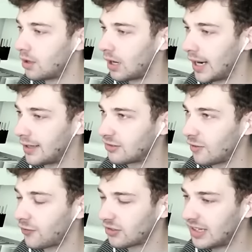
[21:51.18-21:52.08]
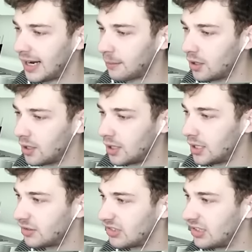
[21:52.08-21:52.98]
All right, so first camera
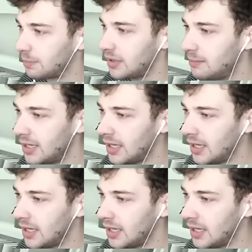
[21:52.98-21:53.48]
is just simply me